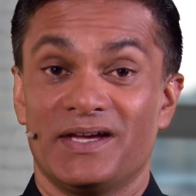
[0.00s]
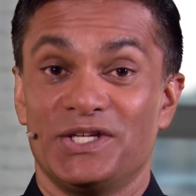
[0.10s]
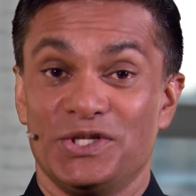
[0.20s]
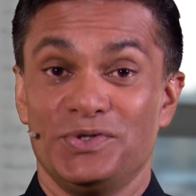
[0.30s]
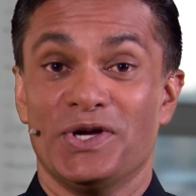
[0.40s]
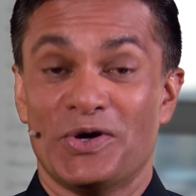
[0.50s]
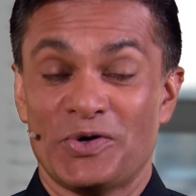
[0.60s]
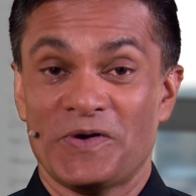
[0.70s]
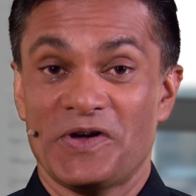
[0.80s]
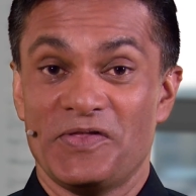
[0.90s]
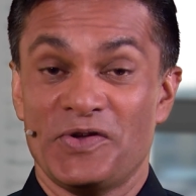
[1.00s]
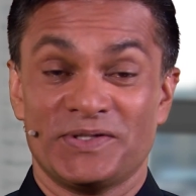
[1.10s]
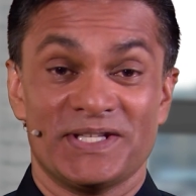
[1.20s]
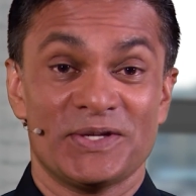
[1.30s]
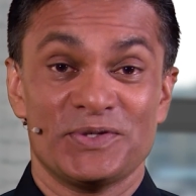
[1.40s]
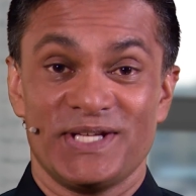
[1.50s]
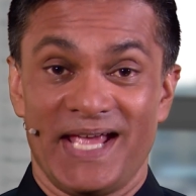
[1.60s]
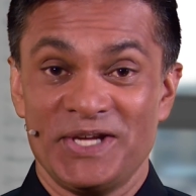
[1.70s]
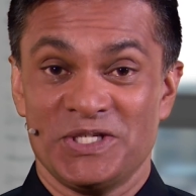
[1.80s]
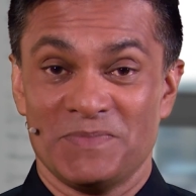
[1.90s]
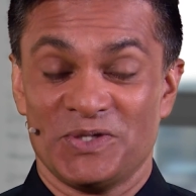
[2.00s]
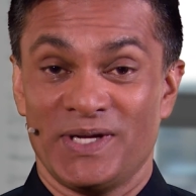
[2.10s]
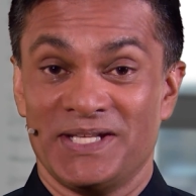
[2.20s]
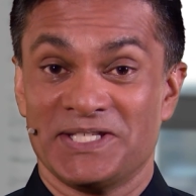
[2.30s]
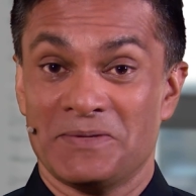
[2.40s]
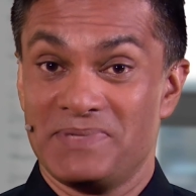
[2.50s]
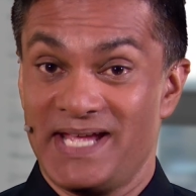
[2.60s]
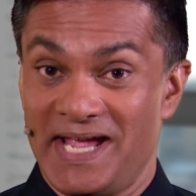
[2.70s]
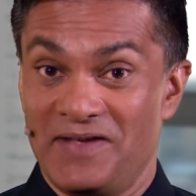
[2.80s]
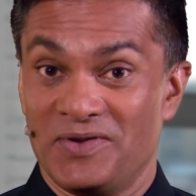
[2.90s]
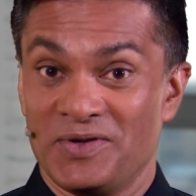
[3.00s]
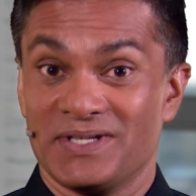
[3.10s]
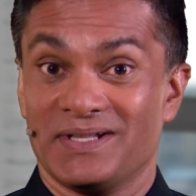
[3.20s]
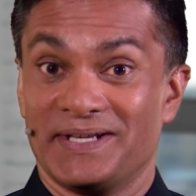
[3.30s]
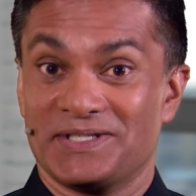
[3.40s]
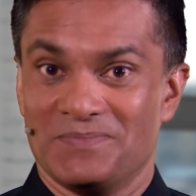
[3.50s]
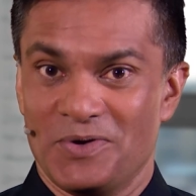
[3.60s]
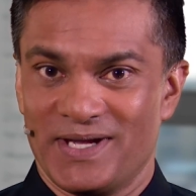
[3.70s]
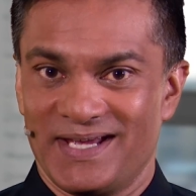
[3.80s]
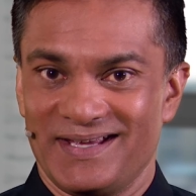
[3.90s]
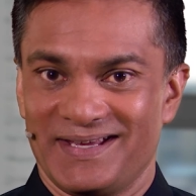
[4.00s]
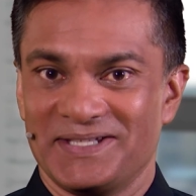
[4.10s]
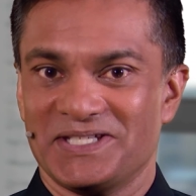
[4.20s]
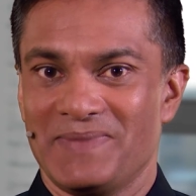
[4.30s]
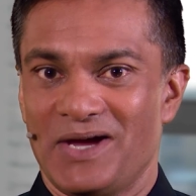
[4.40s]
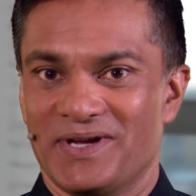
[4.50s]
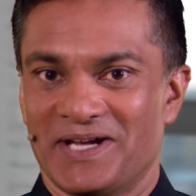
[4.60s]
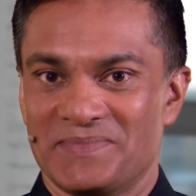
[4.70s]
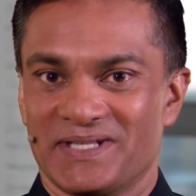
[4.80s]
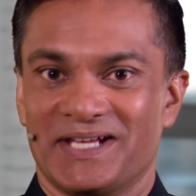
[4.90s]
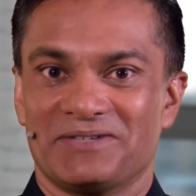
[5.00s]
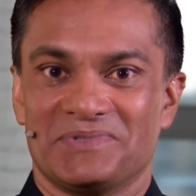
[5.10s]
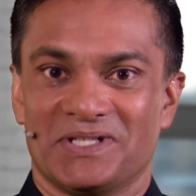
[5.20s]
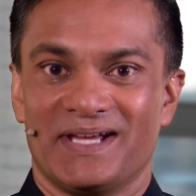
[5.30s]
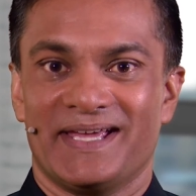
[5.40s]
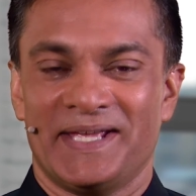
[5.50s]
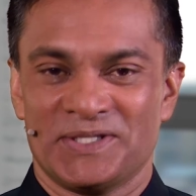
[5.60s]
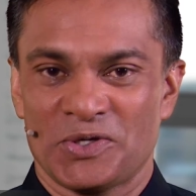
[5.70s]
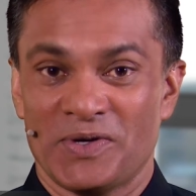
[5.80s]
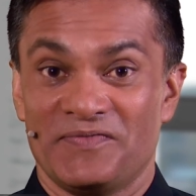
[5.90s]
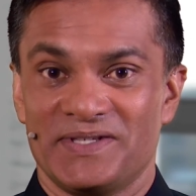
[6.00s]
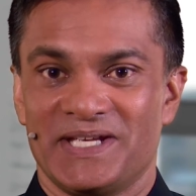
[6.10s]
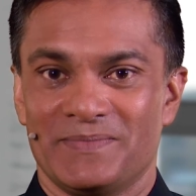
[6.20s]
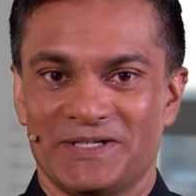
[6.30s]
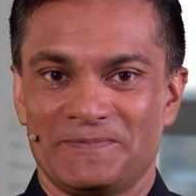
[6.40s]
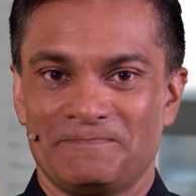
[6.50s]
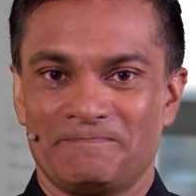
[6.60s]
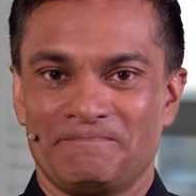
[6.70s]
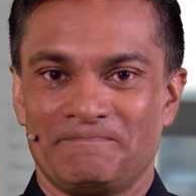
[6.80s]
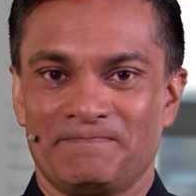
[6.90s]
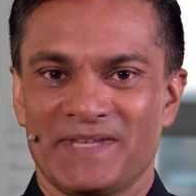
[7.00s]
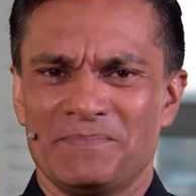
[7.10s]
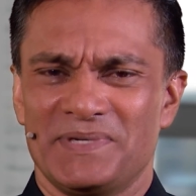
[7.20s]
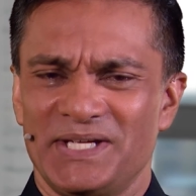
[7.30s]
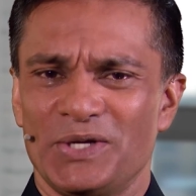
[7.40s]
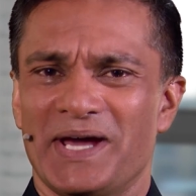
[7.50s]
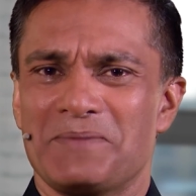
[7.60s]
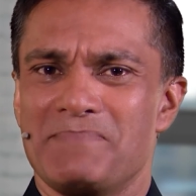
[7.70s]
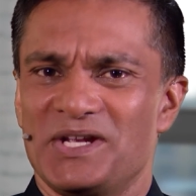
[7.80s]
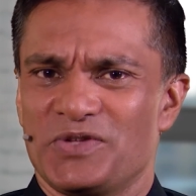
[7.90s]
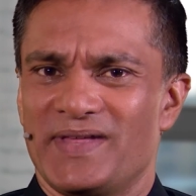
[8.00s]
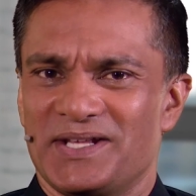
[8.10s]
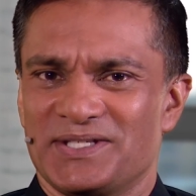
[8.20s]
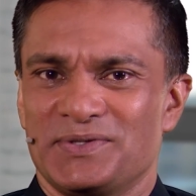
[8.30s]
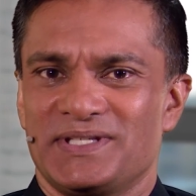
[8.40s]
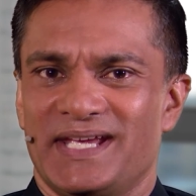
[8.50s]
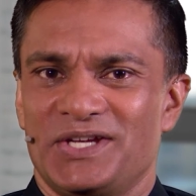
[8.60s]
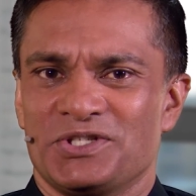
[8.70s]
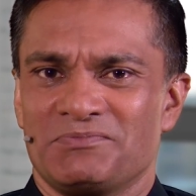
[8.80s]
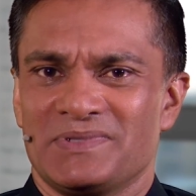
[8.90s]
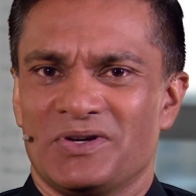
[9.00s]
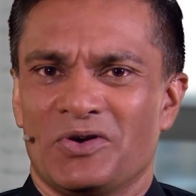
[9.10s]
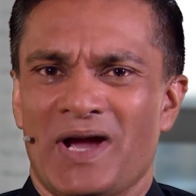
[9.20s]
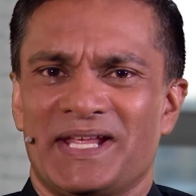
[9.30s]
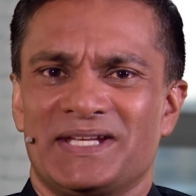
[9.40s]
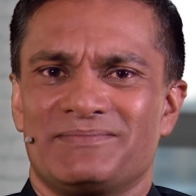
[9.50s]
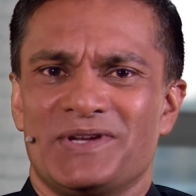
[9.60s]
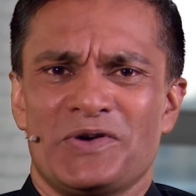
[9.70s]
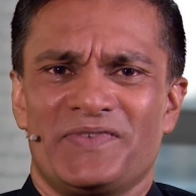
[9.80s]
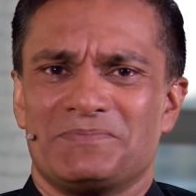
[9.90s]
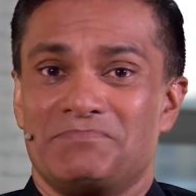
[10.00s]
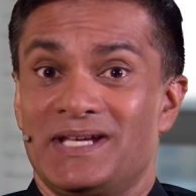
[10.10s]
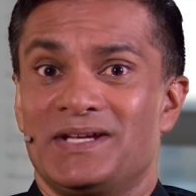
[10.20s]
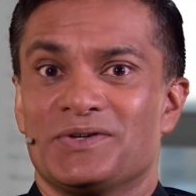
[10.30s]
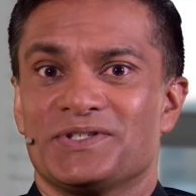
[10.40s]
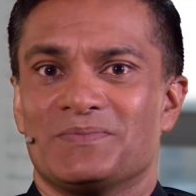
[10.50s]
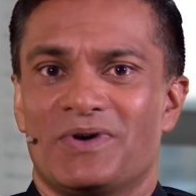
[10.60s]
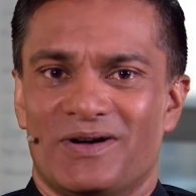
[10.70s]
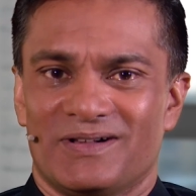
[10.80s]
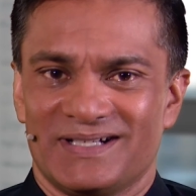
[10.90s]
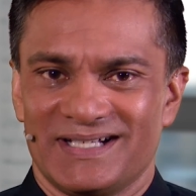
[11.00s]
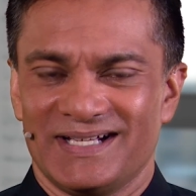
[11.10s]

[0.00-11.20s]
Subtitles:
You know, there's an association between some behaviors, like smoking, and some outcomes, like lung cancer or emphysema. But do you know how to measure that association? Or how do you know if it's big or small?